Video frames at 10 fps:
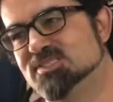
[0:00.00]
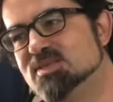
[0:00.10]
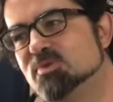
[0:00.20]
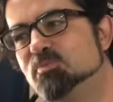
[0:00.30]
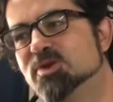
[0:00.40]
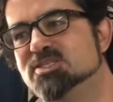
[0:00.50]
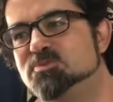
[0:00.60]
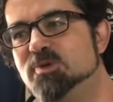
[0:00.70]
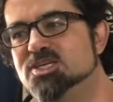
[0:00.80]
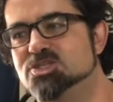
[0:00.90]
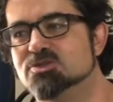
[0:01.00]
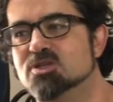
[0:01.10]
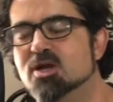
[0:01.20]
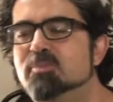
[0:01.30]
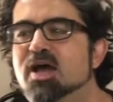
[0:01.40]
something pretty special
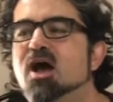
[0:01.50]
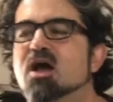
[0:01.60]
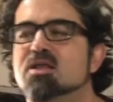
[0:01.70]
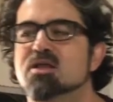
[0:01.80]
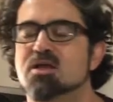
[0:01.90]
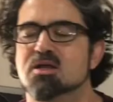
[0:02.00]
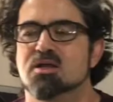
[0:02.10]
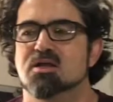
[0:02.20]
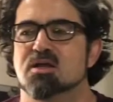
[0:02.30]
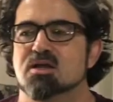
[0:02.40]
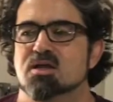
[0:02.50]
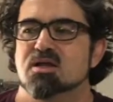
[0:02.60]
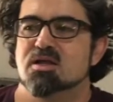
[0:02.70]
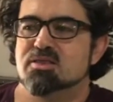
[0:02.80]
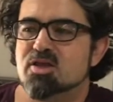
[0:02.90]
about
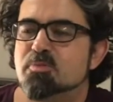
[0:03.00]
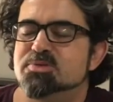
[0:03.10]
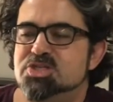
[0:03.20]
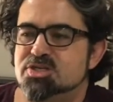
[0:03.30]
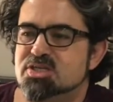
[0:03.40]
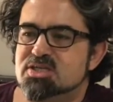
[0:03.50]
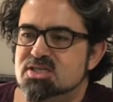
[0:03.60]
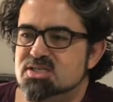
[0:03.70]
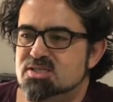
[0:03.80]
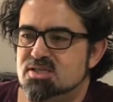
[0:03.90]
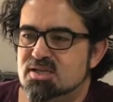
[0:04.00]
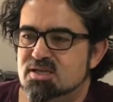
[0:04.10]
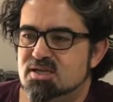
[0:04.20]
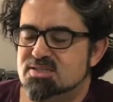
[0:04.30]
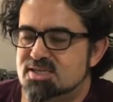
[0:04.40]
the opportunity.
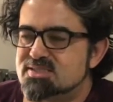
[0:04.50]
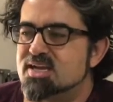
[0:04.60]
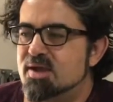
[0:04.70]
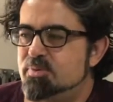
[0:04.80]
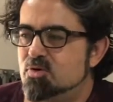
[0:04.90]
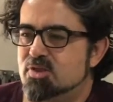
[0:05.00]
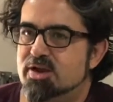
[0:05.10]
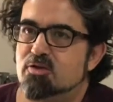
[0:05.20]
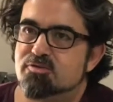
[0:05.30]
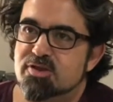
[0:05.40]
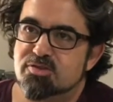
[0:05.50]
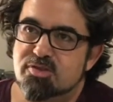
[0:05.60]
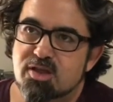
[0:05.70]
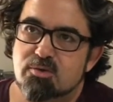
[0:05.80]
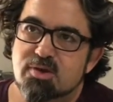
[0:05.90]
It doesn't happen all that often in
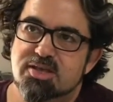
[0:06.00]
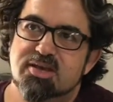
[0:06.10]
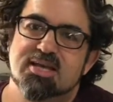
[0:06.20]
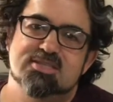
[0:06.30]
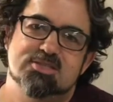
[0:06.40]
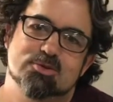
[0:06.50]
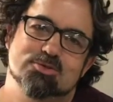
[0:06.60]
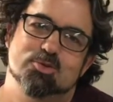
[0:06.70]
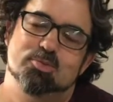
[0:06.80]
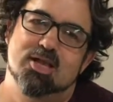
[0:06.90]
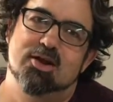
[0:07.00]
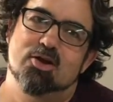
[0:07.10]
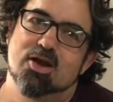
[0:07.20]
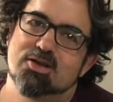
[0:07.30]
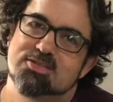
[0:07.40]
theatre, where you get to talk to a
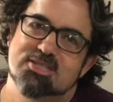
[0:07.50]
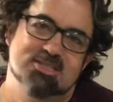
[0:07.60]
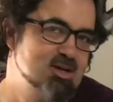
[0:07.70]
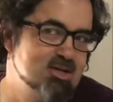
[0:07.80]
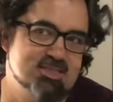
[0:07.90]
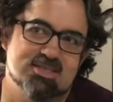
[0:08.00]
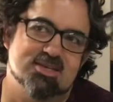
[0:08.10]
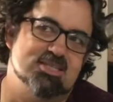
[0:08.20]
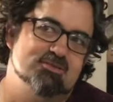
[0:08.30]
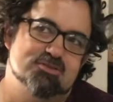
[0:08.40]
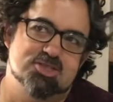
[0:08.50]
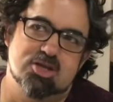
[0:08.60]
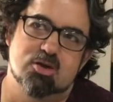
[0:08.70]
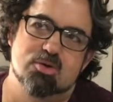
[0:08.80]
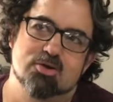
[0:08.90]
playwright who says, I've got this idea for a show
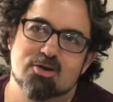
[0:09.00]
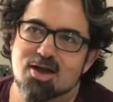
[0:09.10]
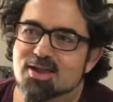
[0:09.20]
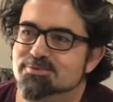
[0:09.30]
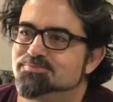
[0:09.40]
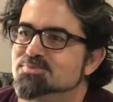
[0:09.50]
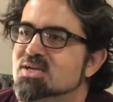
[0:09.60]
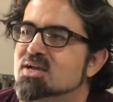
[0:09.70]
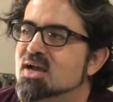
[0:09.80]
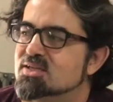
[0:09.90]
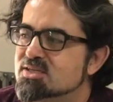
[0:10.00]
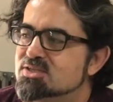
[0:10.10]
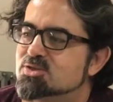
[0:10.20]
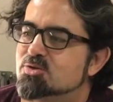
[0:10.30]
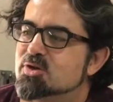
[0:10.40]
I want to write, and then you
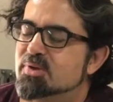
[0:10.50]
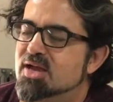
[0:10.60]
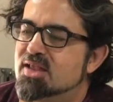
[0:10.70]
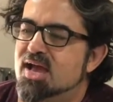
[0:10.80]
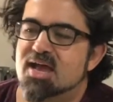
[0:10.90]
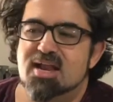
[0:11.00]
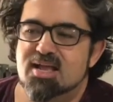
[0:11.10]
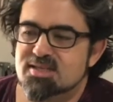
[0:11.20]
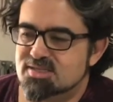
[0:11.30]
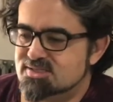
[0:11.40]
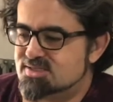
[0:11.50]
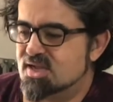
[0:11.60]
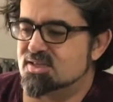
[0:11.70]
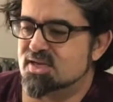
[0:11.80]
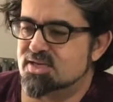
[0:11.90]
talk about that, and then you
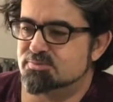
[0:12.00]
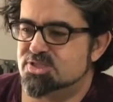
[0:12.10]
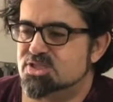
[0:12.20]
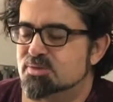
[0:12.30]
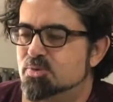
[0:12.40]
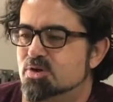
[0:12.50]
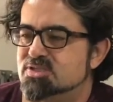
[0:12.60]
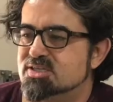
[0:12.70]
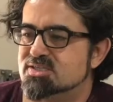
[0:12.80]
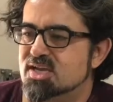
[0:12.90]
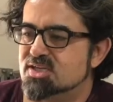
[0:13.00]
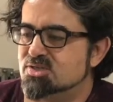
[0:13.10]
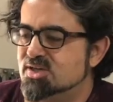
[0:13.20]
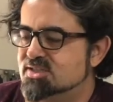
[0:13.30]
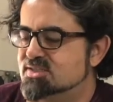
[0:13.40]
start that commissioning process, and
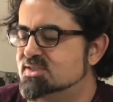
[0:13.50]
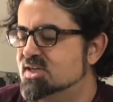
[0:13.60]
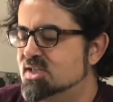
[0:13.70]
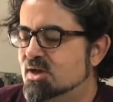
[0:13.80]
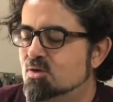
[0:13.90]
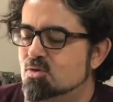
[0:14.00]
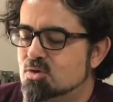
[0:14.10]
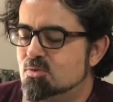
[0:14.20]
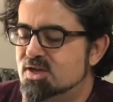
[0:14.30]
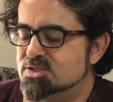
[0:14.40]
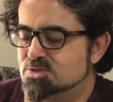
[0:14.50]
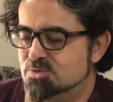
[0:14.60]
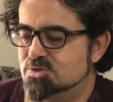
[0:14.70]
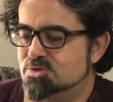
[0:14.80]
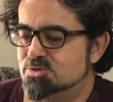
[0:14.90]
you get to take that all the way through